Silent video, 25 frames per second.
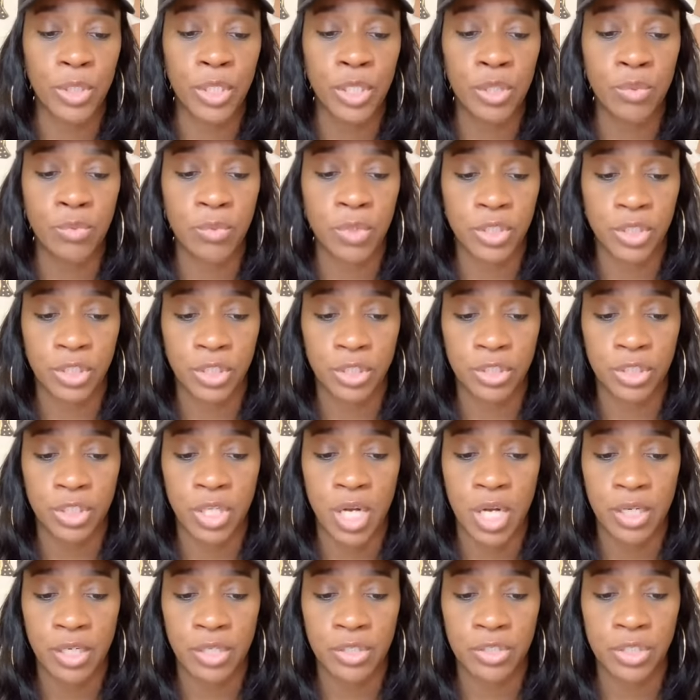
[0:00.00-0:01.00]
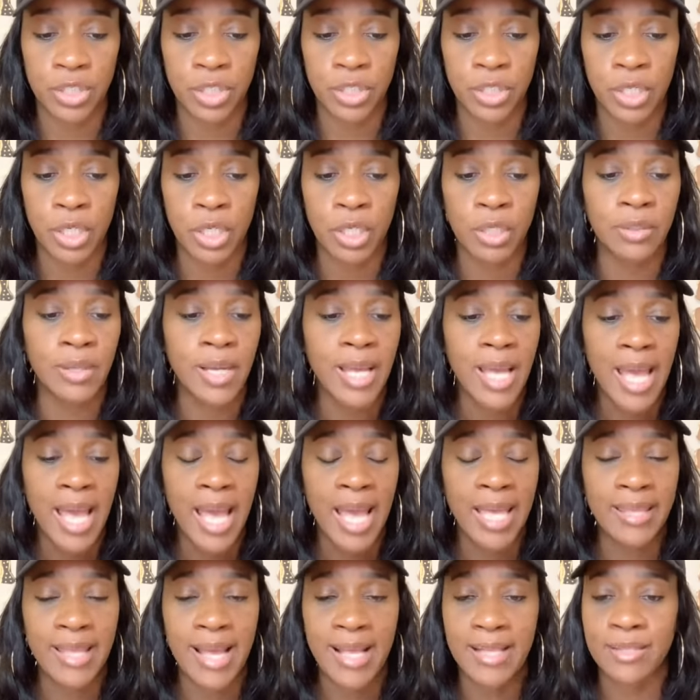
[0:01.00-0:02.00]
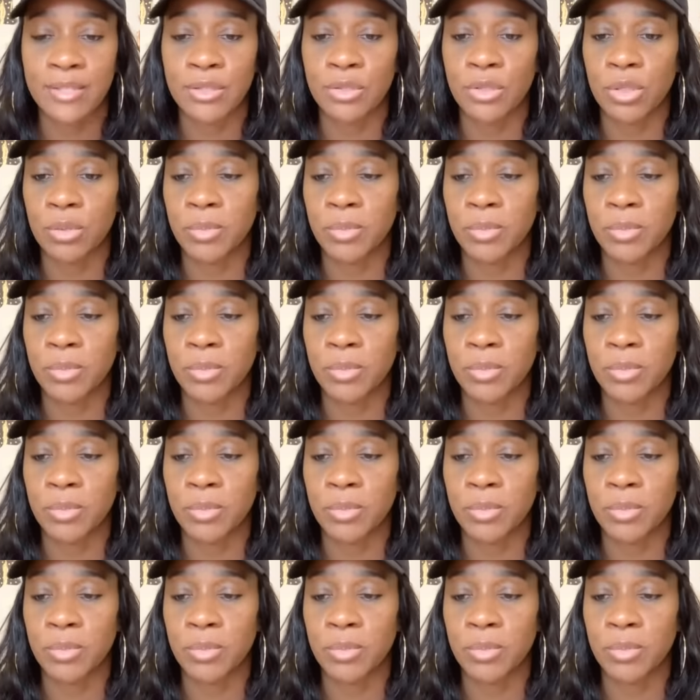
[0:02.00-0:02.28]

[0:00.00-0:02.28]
What do you want your daughters to know? And that's